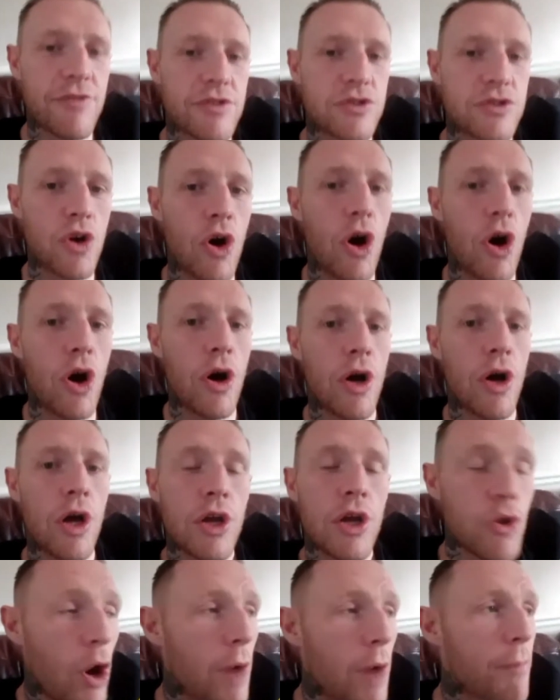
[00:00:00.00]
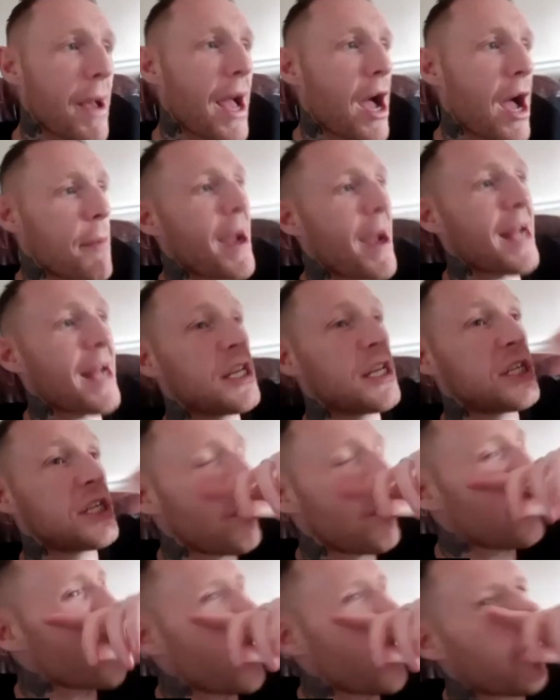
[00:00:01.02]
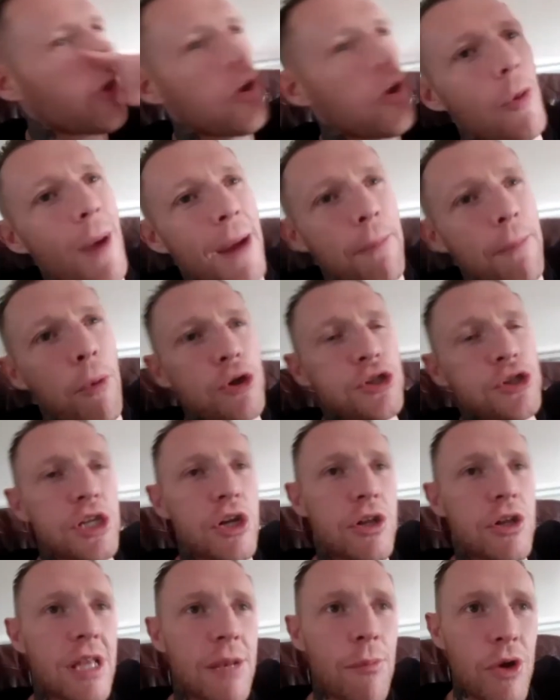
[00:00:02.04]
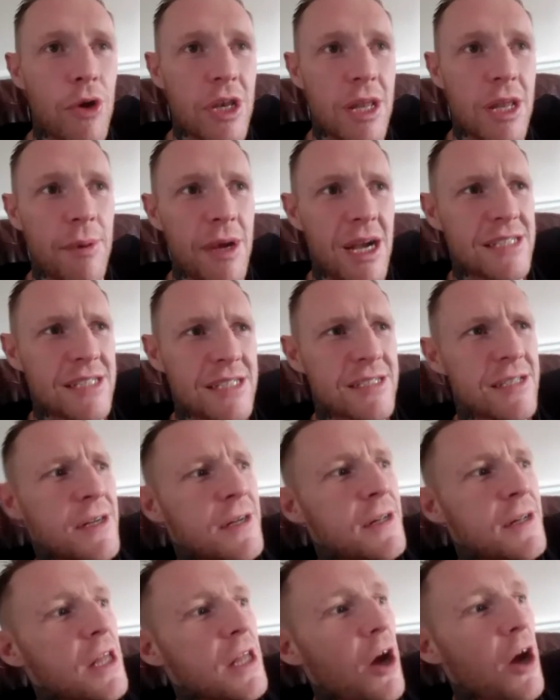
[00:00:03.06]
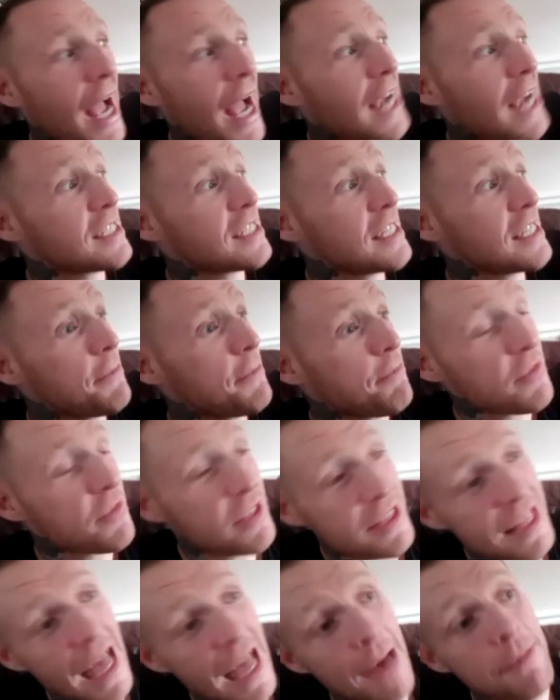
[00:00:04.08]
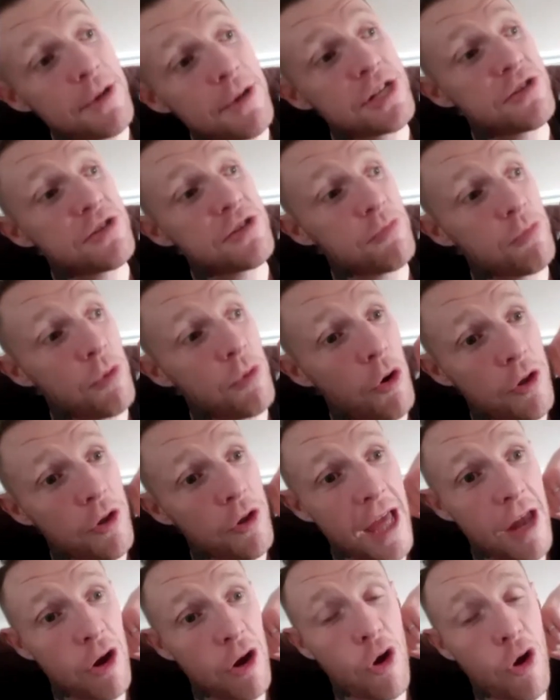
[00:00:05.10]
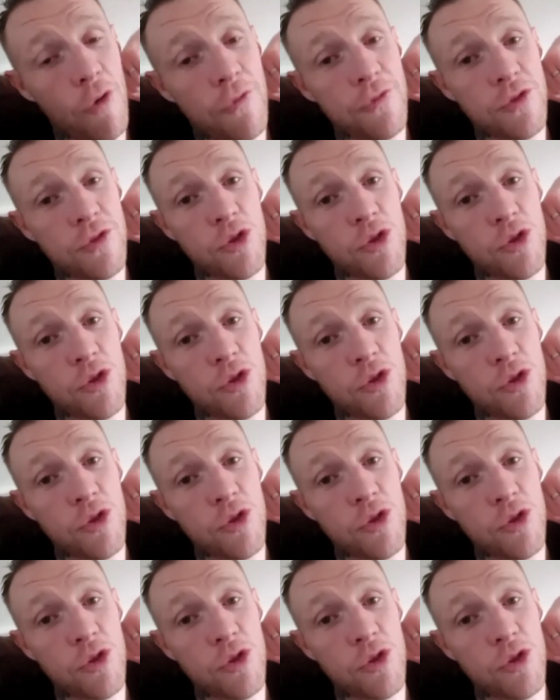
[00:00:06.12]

So no, I'm back to the gym. I'm not going to go back punching until Monday, because I actually damaged my rotator cuff